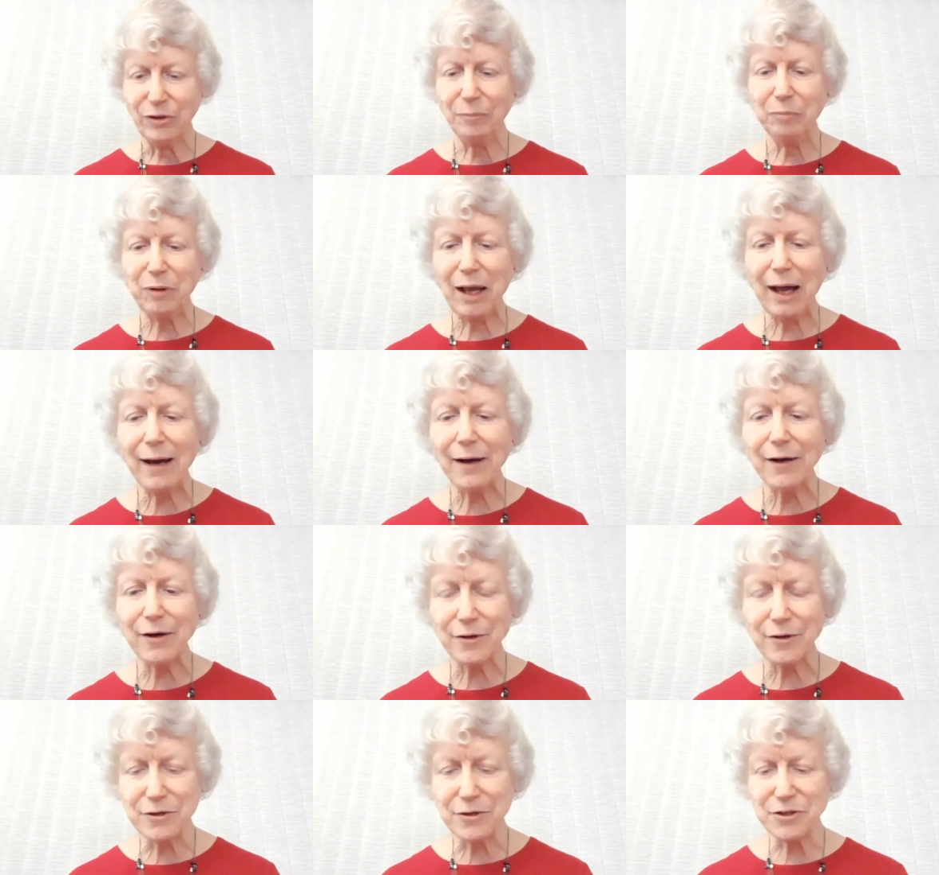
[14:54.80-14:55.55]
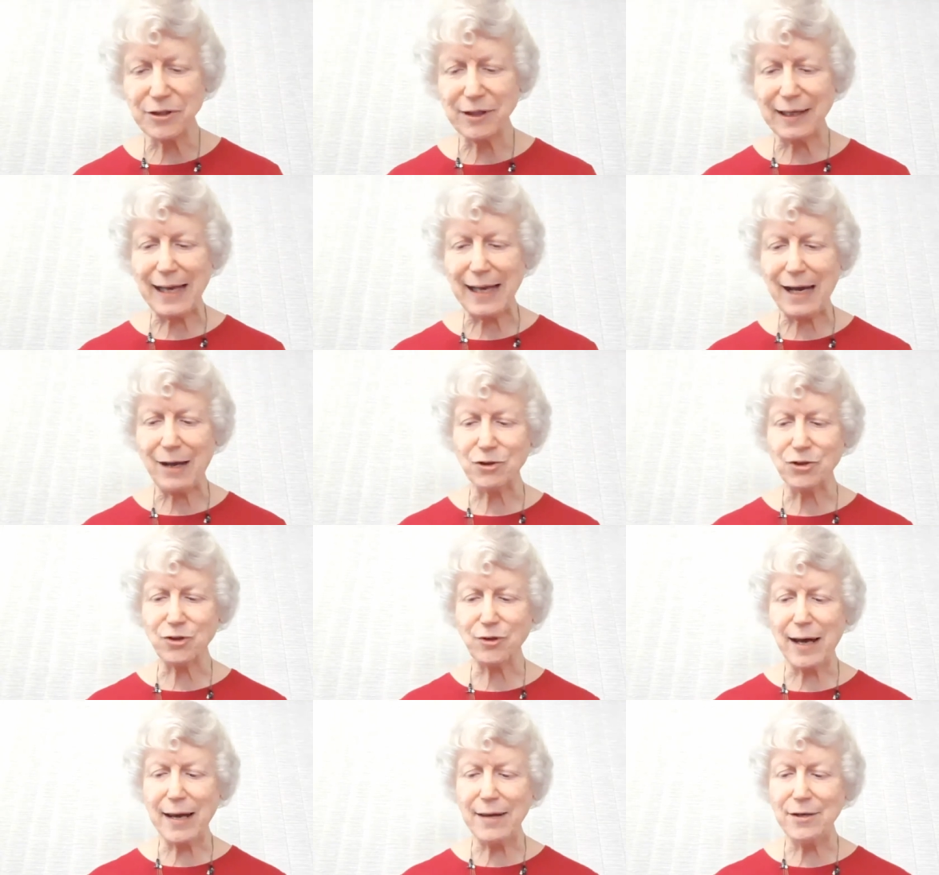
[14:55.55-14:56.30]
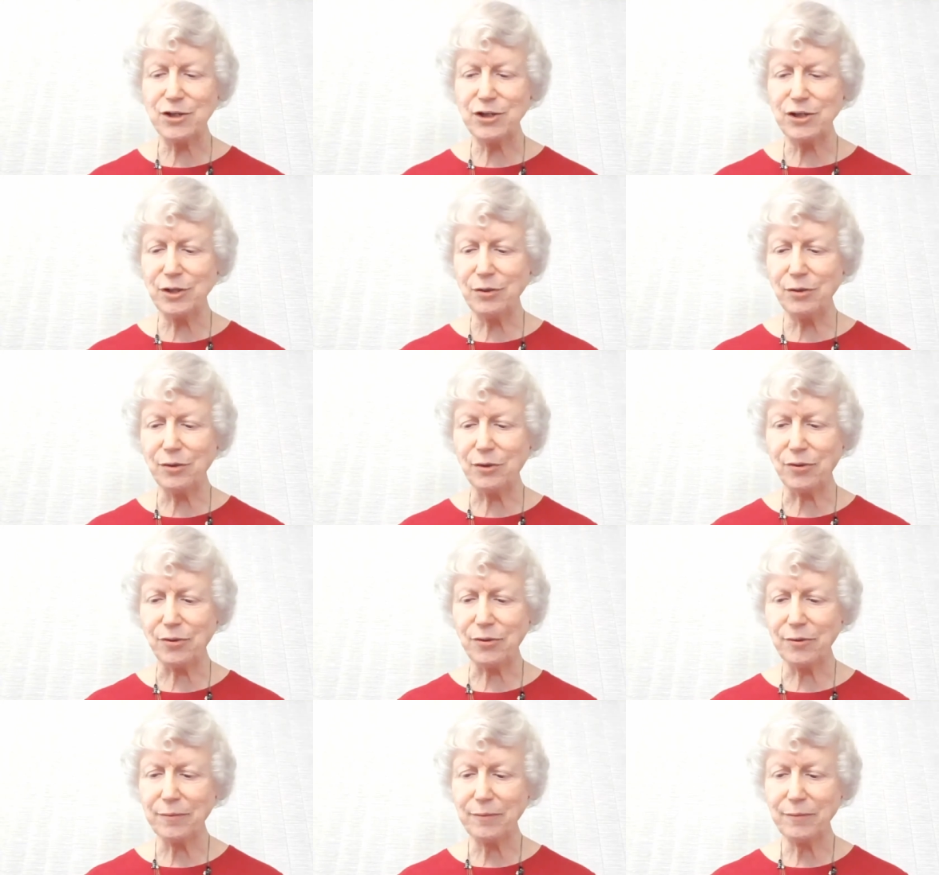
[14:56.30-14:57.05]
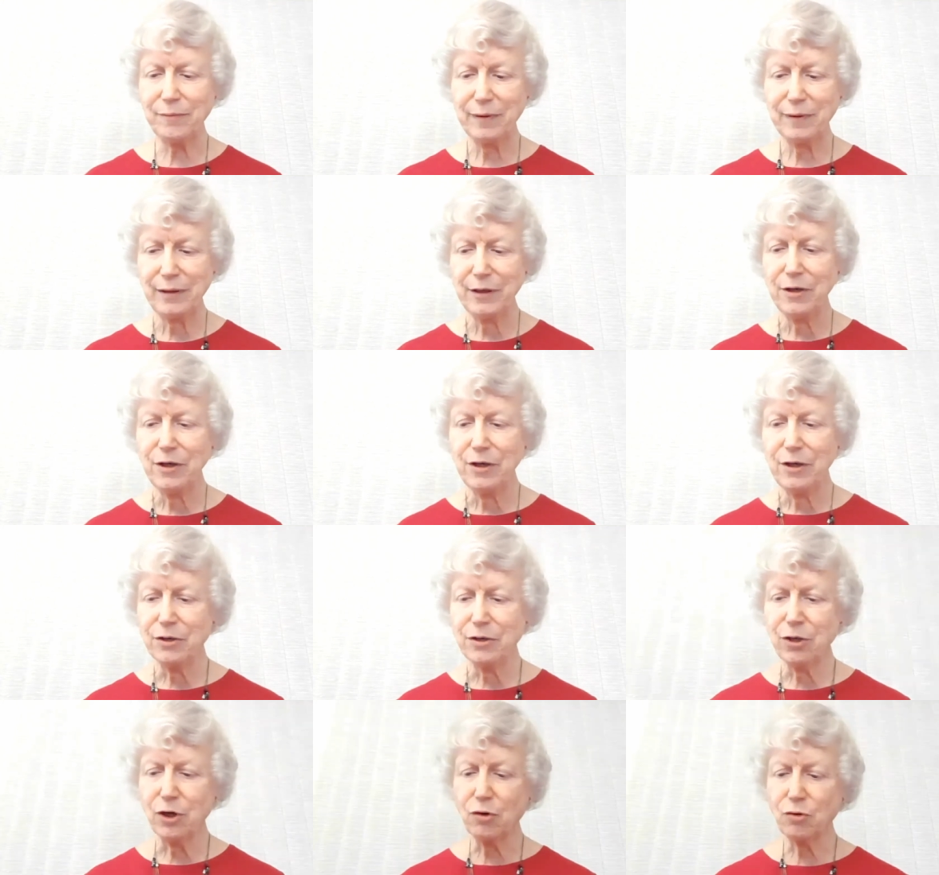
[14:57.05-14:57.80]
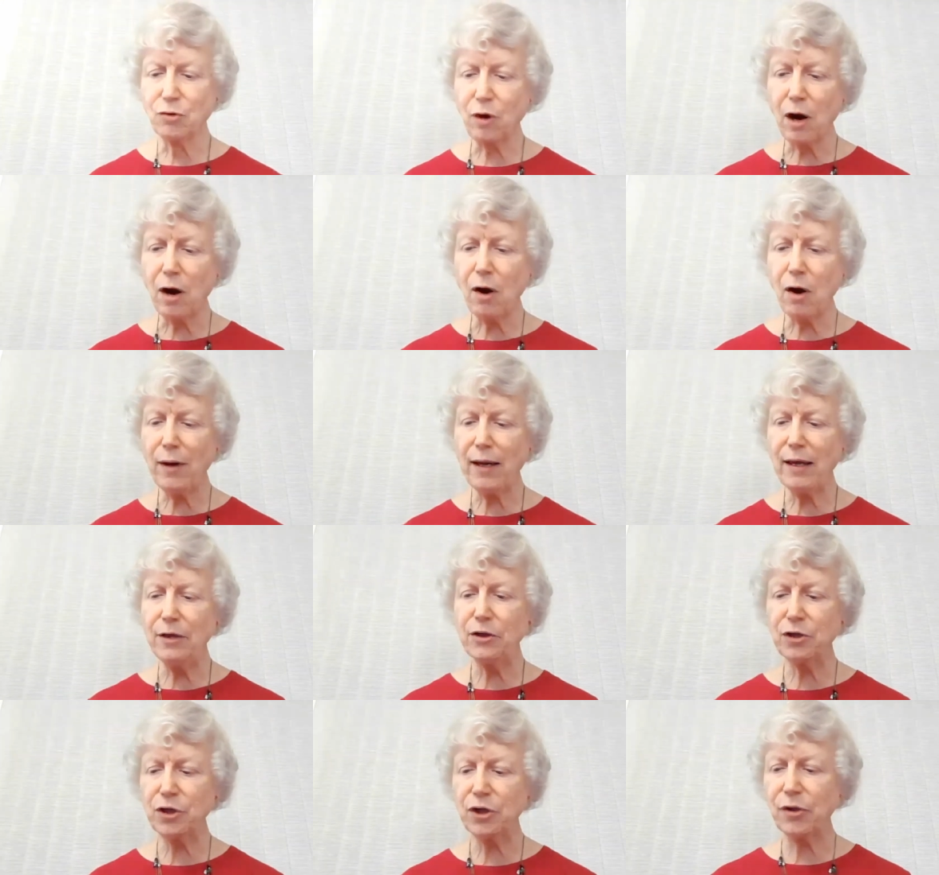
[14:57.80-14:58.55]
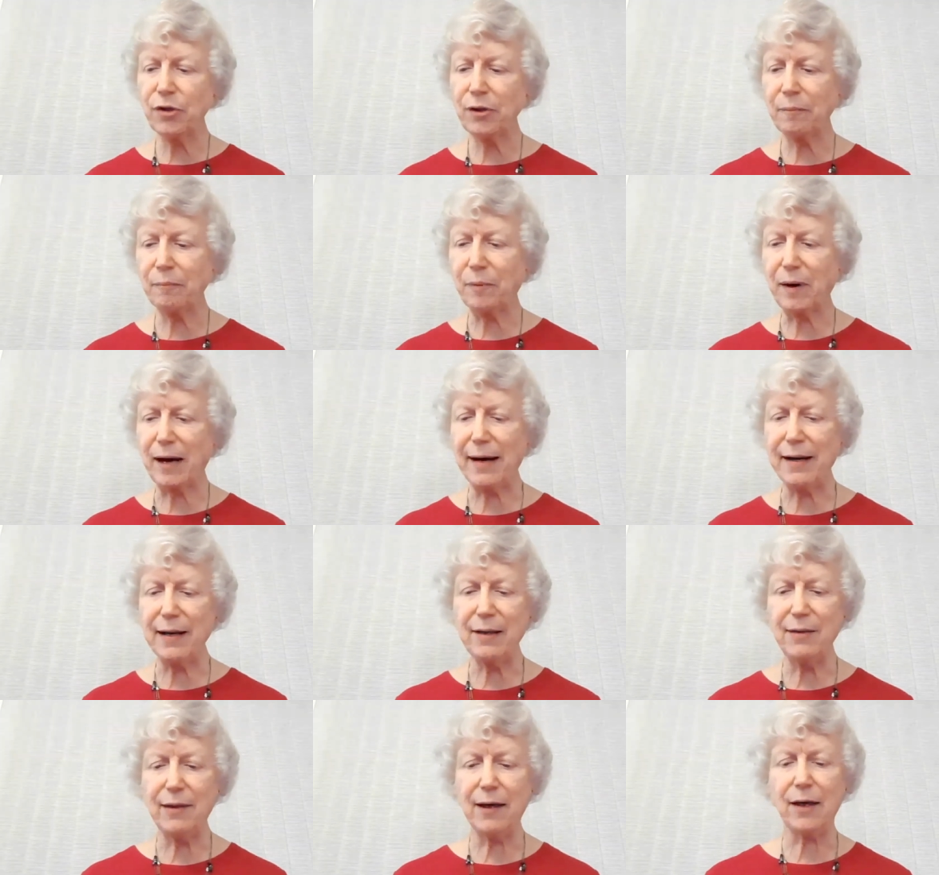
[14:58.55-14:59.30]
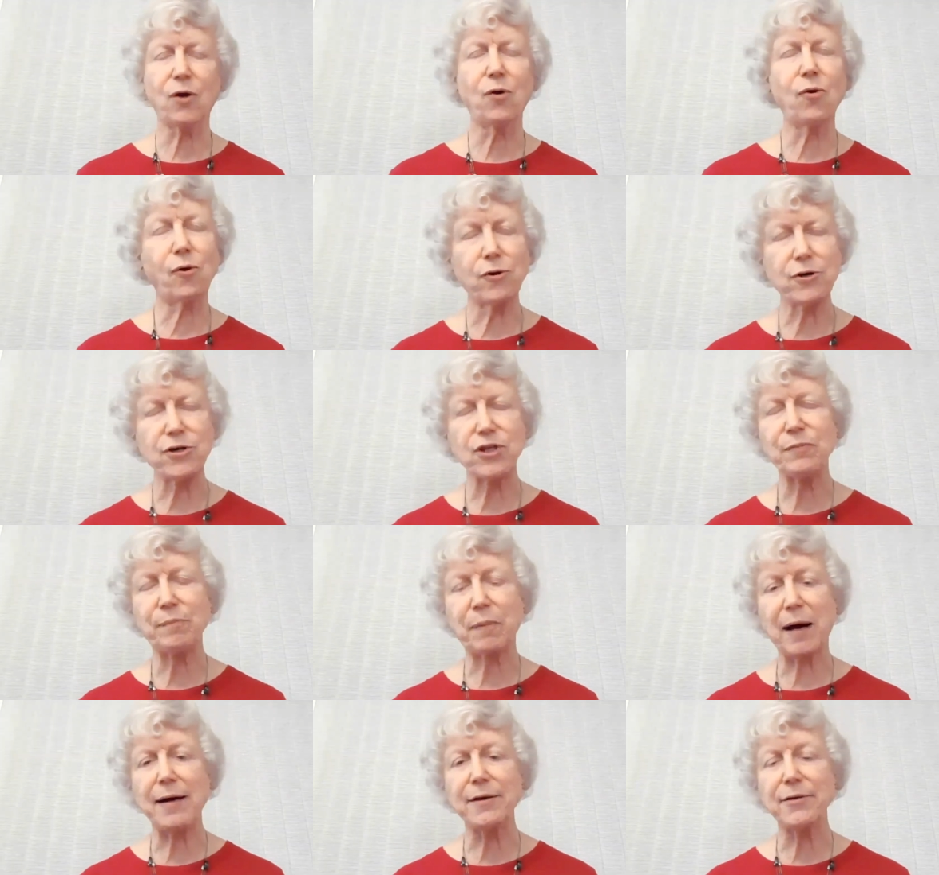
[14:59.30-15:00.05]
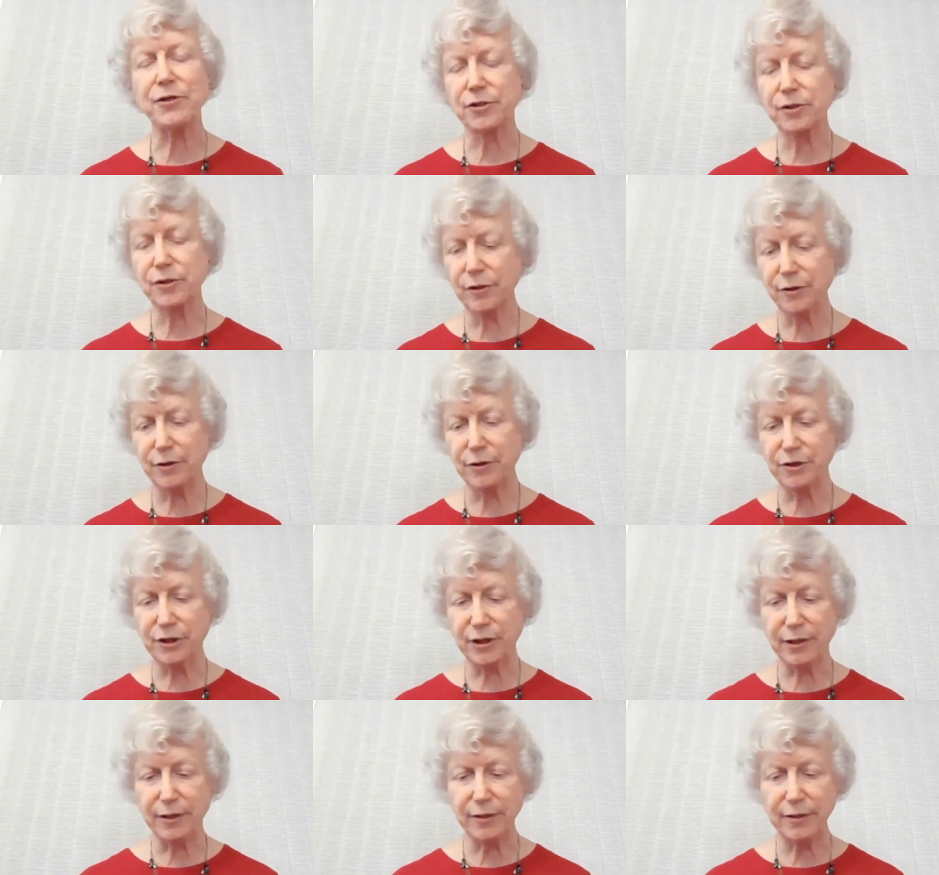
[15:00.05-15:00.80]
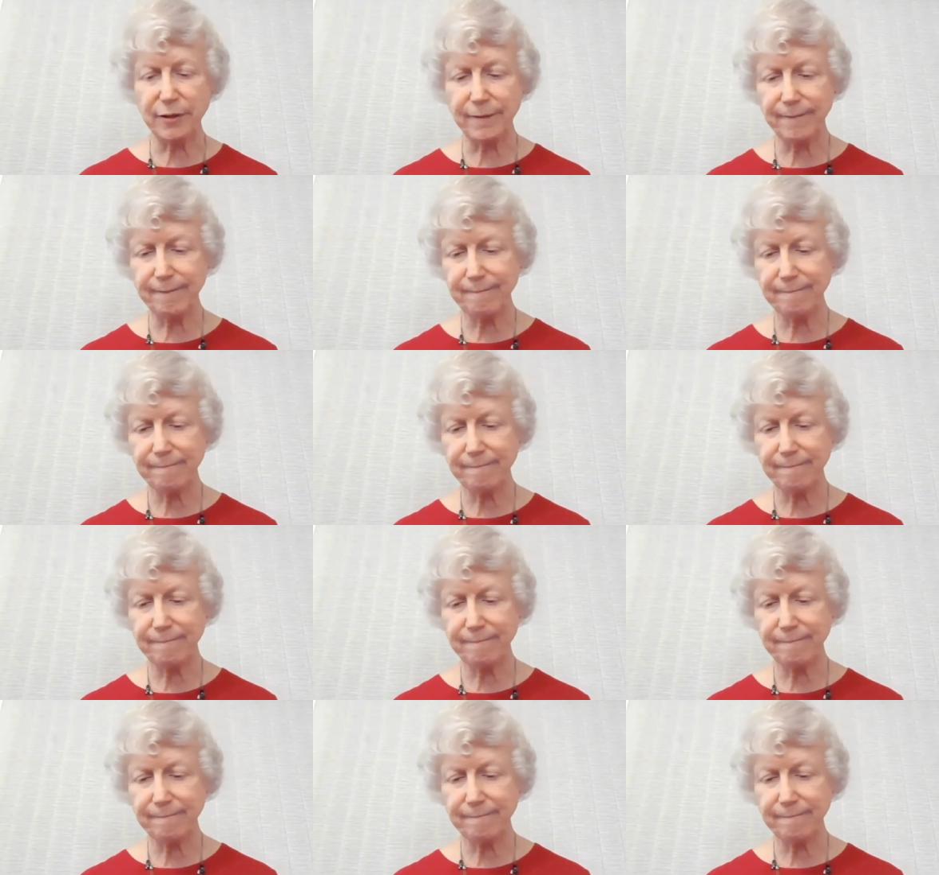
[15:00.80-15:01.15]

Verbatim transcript: blockers allow trans youth to grow into the body that corresponds to their gender.